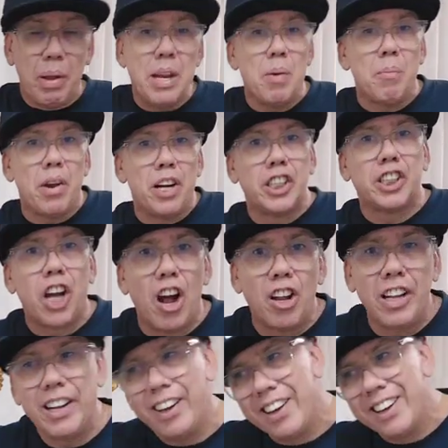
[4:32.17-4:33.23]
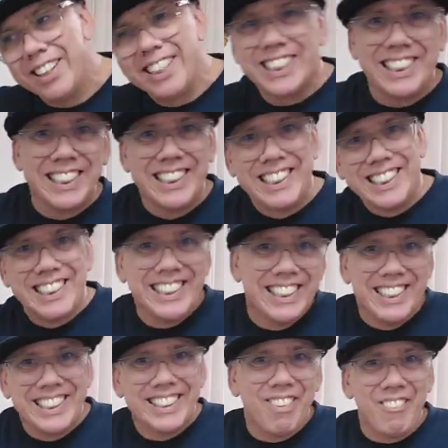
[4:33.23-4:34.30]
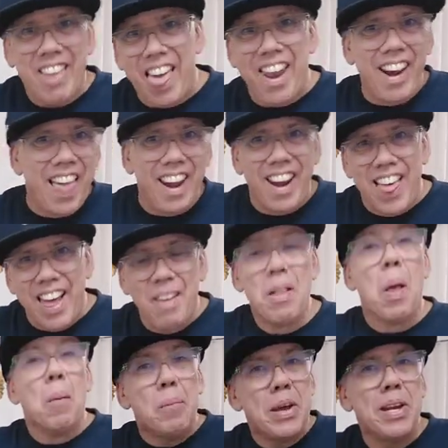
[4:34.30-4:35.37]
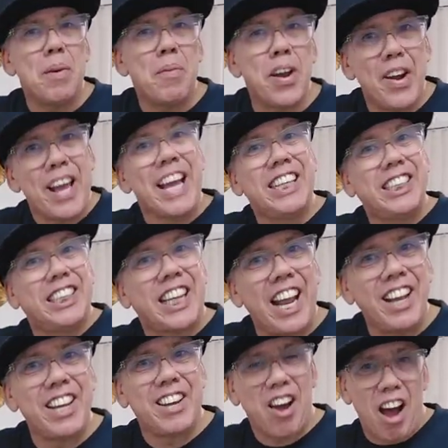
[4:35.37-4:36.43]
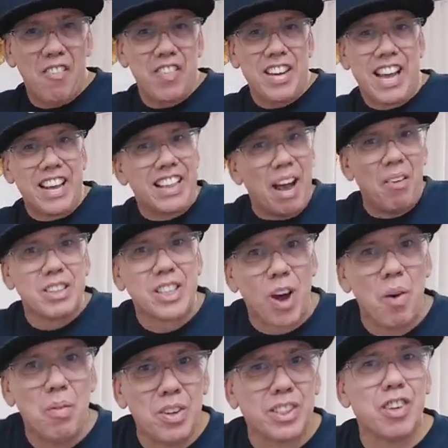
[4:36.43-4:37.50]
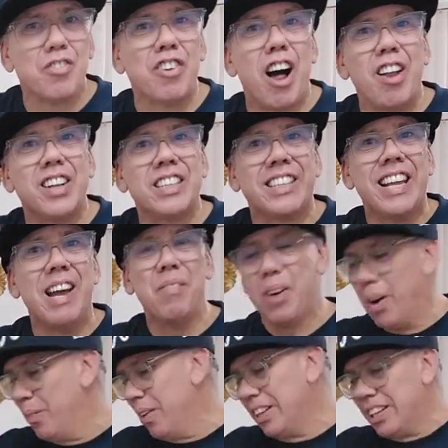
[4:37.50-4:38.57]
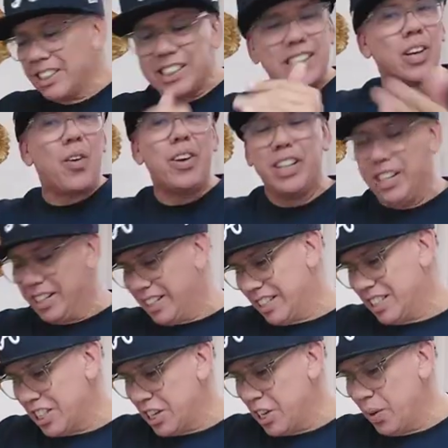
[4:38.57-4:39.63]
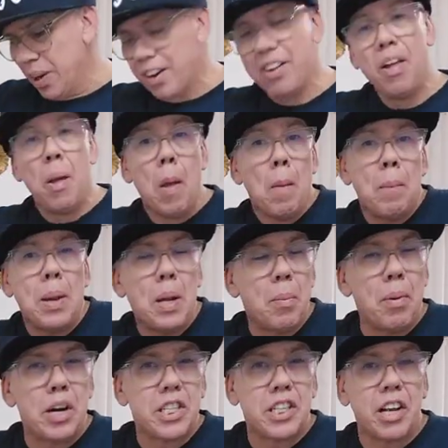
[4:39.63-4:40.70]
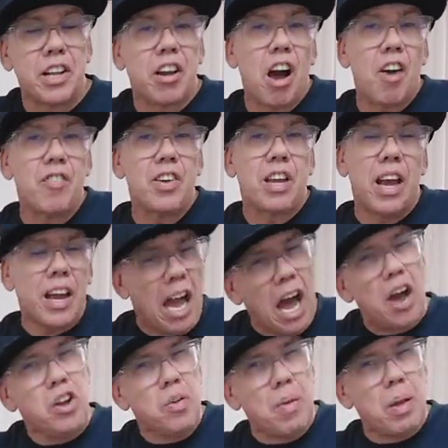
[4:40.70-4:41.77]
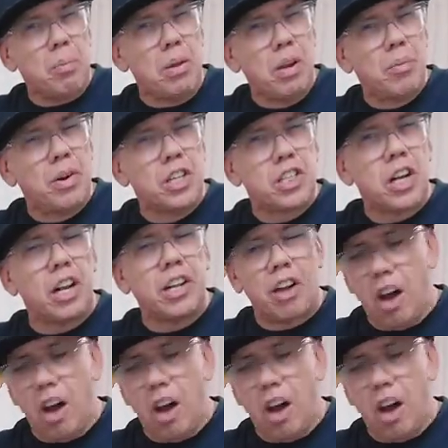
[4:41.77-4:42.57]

peanut butter jelly Peanut butter and jelly coffee cake. That was almost a flawless demo, but this is going to continue it. Peanut butter and jelly coffee cake. How do you make peanut butter and jelly